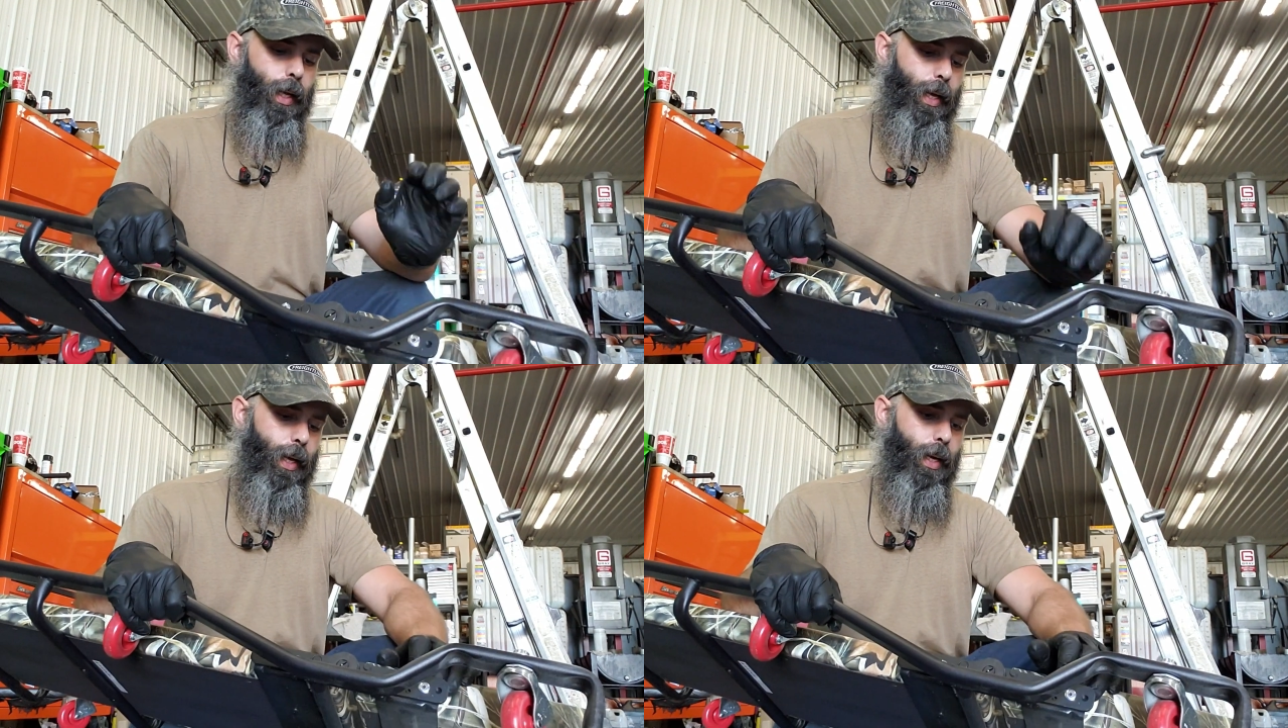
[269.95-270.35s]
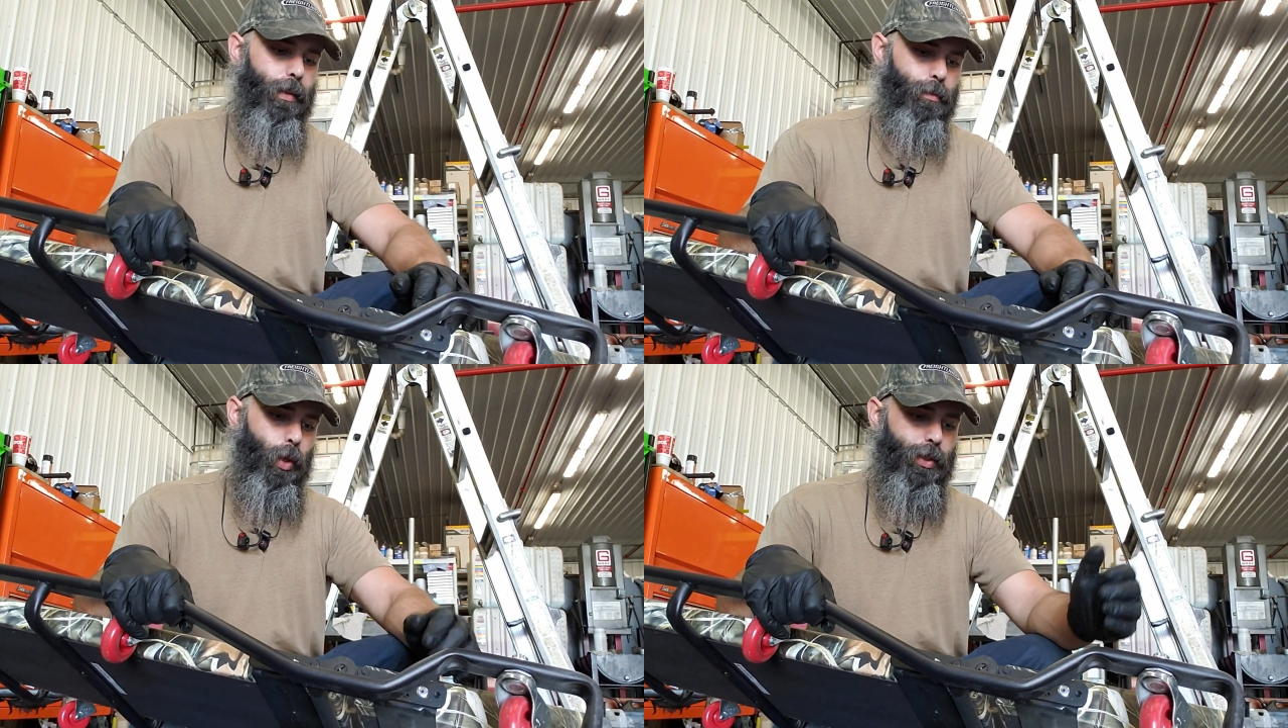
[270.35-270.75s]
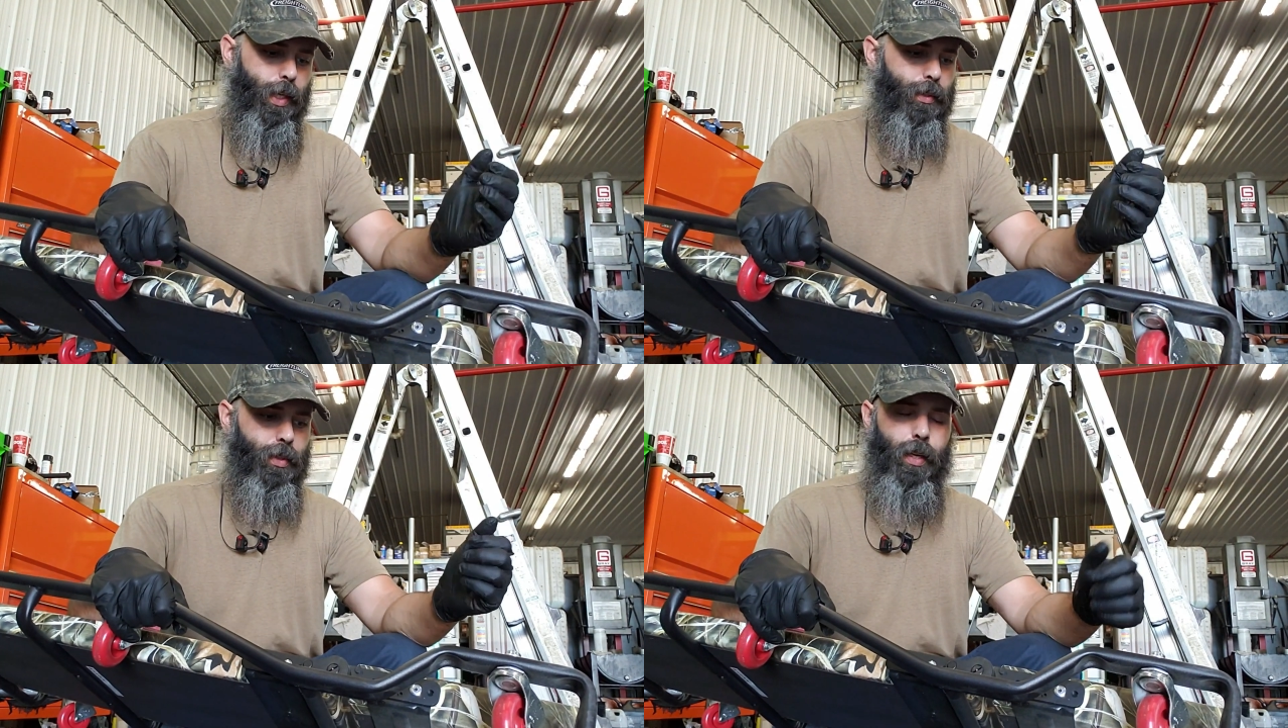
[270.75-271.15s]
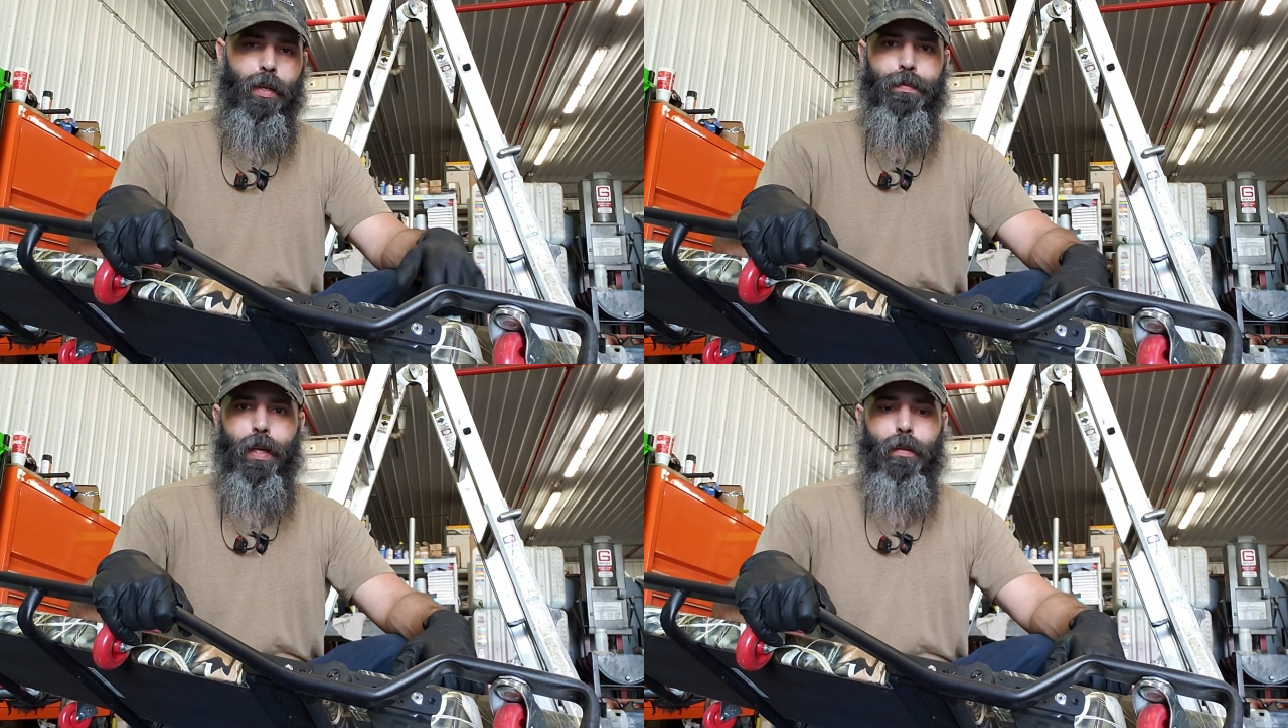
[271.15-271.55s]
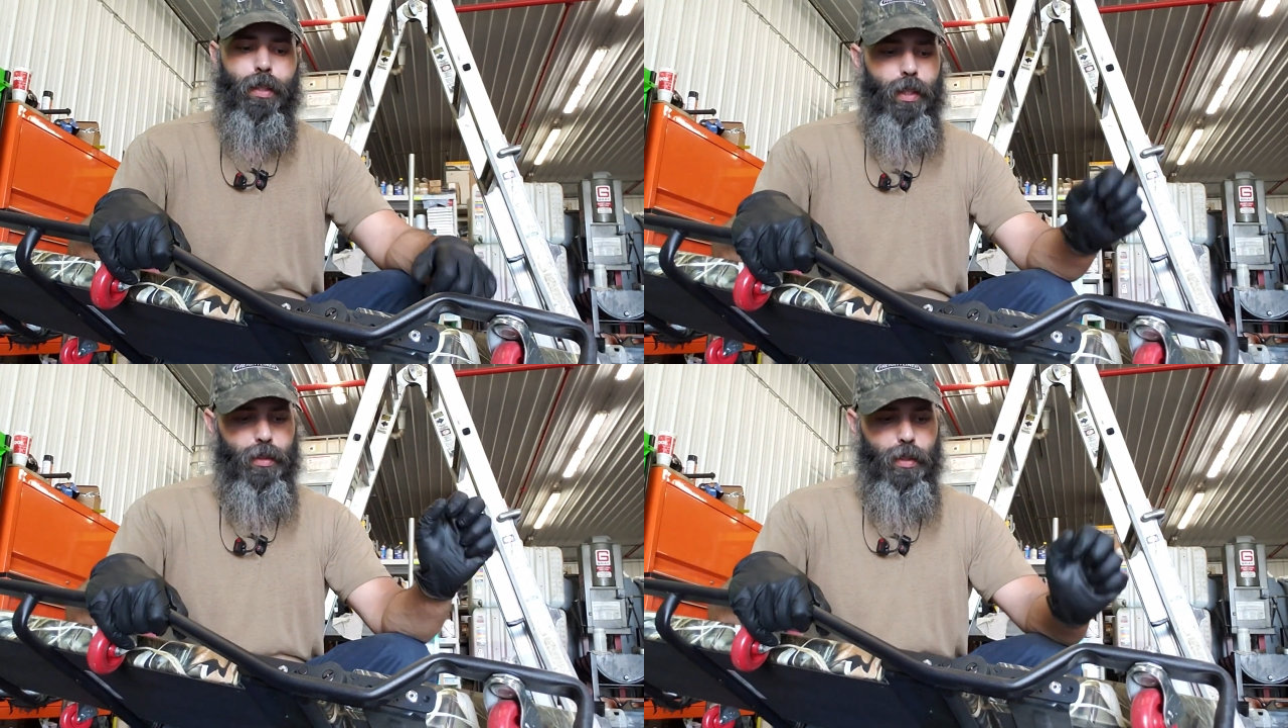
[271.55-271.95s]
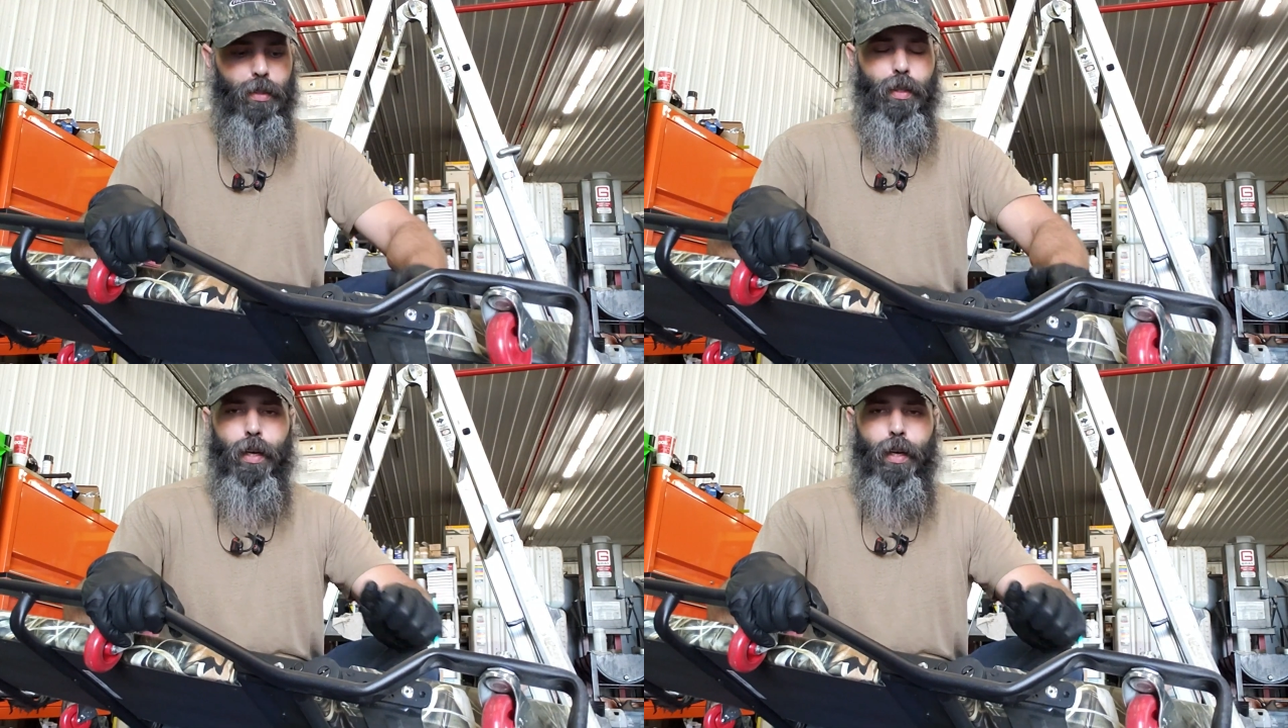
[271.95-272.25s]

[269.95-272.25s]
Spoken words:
and worst case scenario, if I ever need to,